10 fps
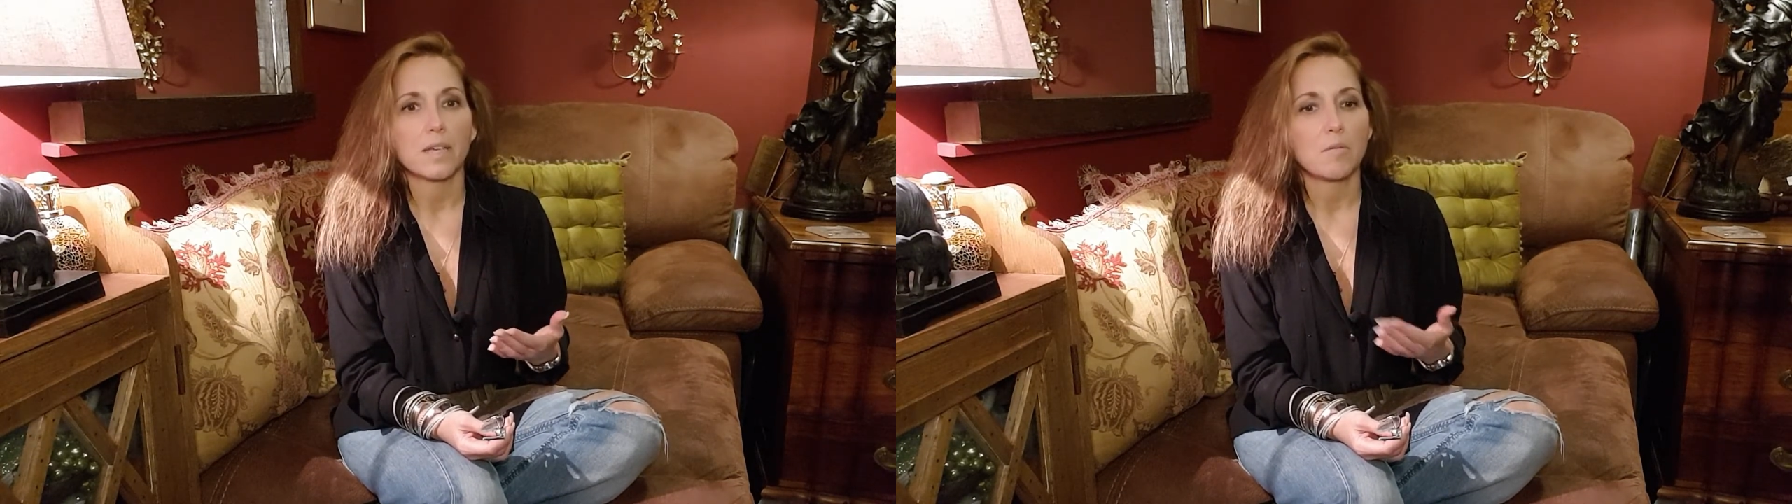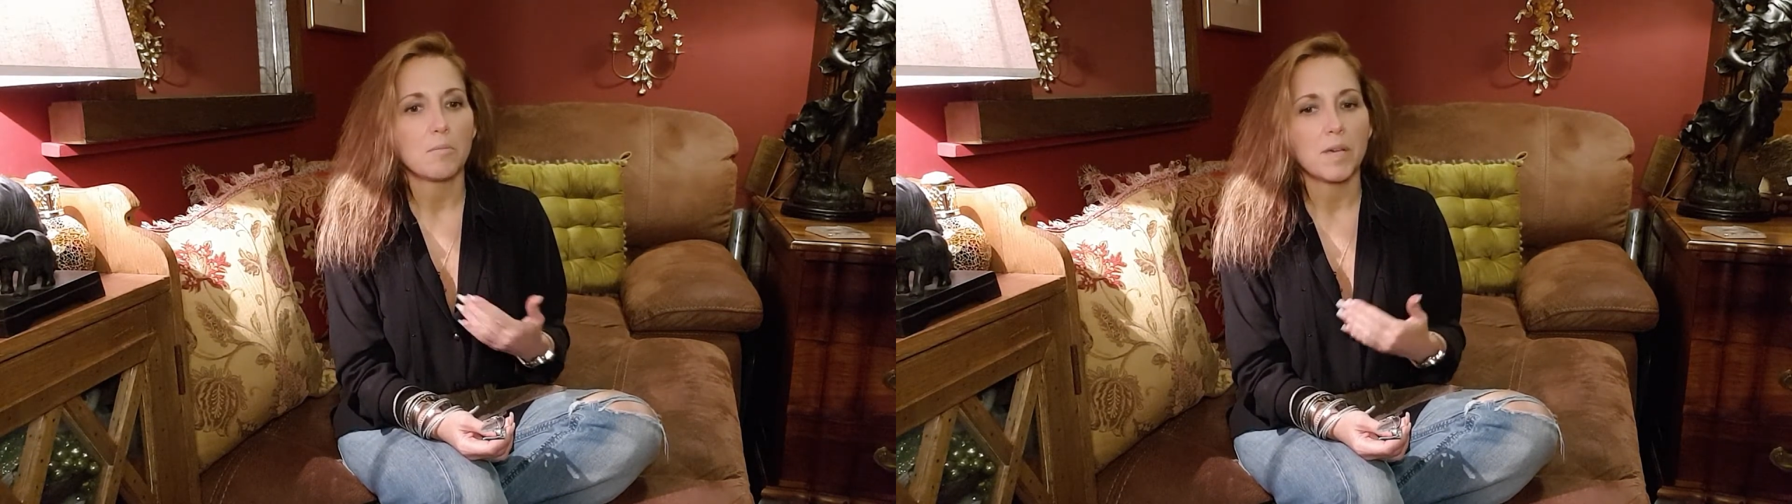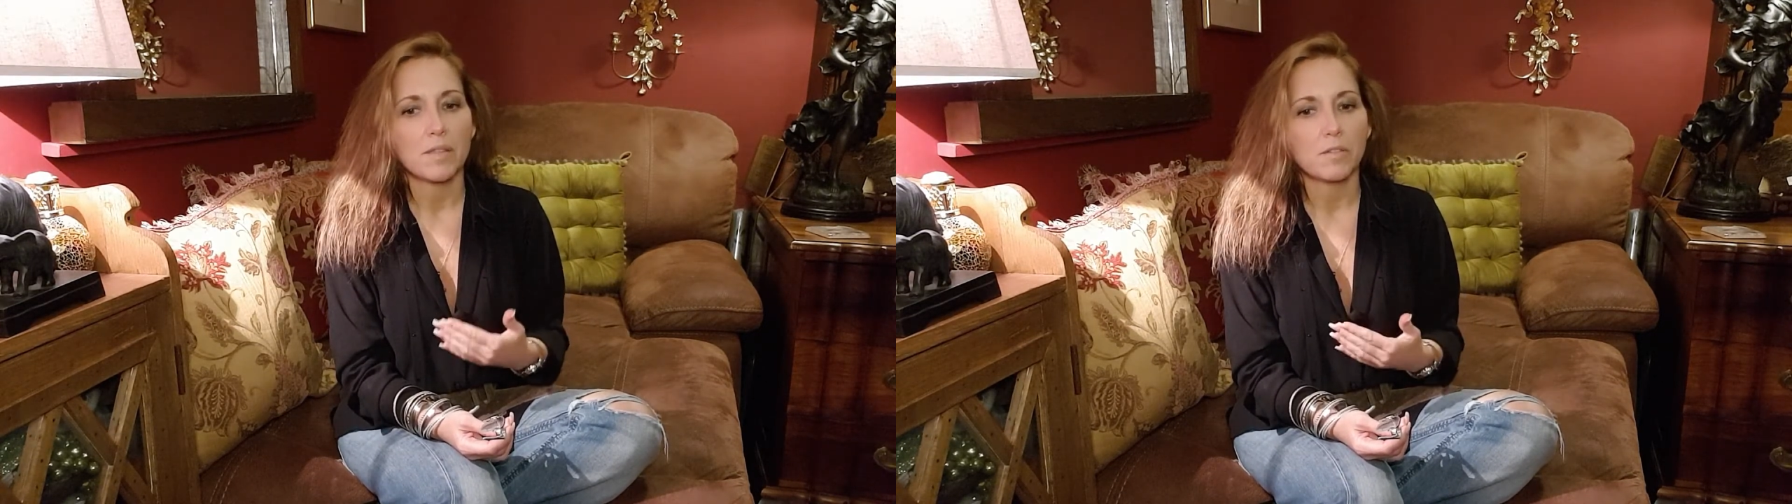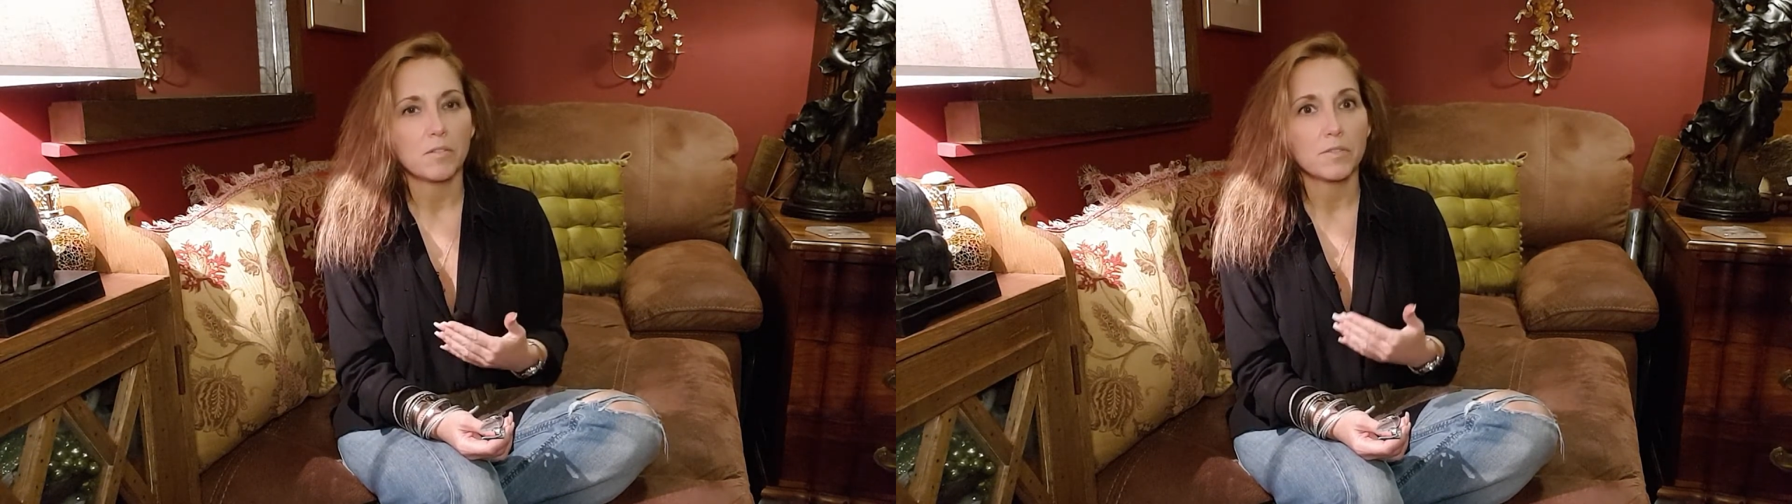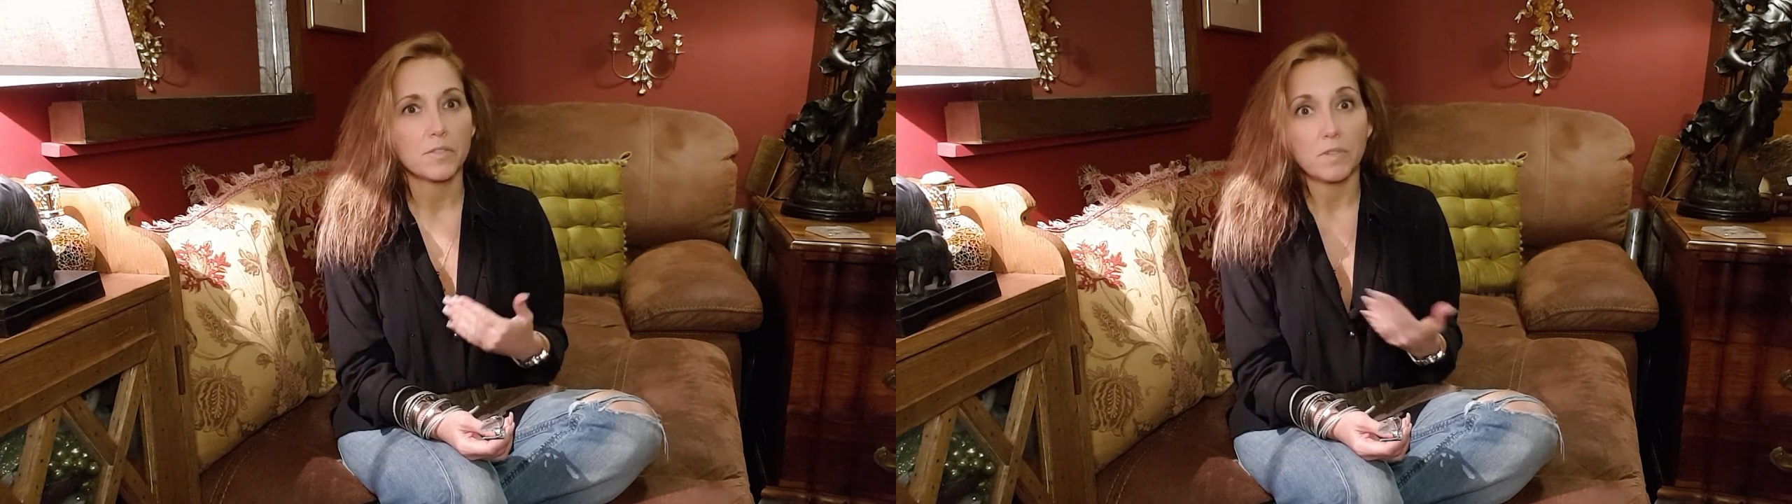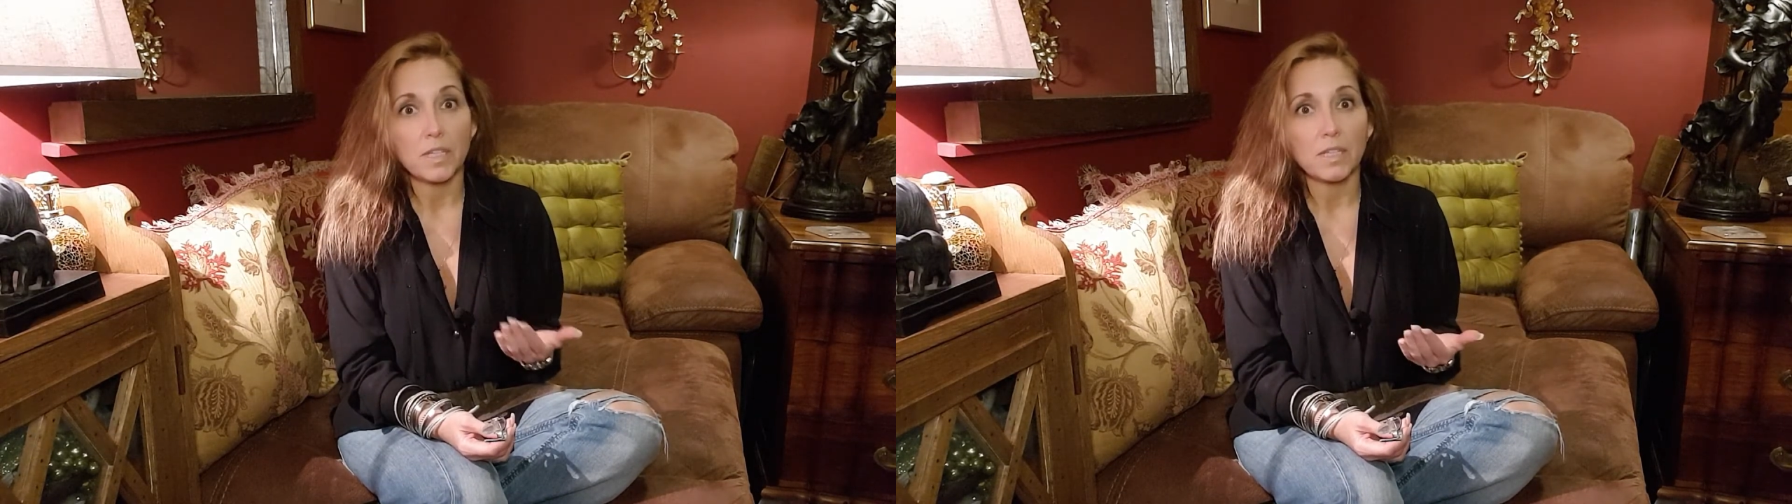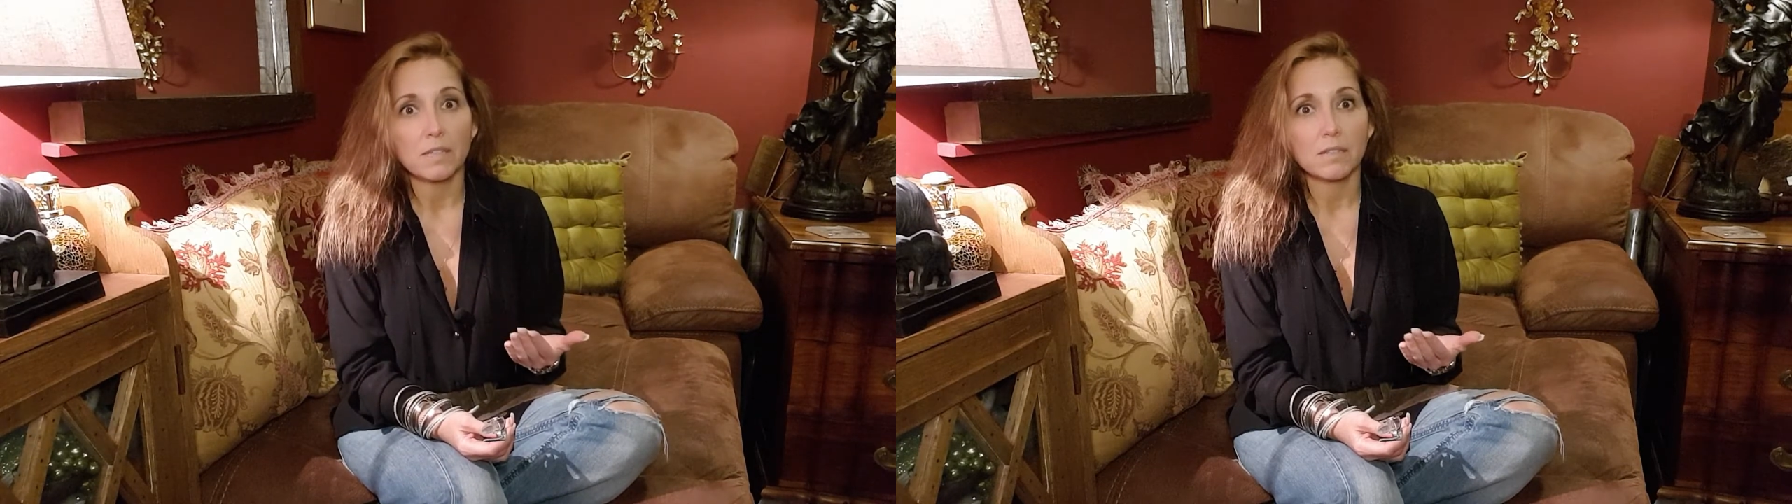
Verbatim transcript: I'm a mother of three,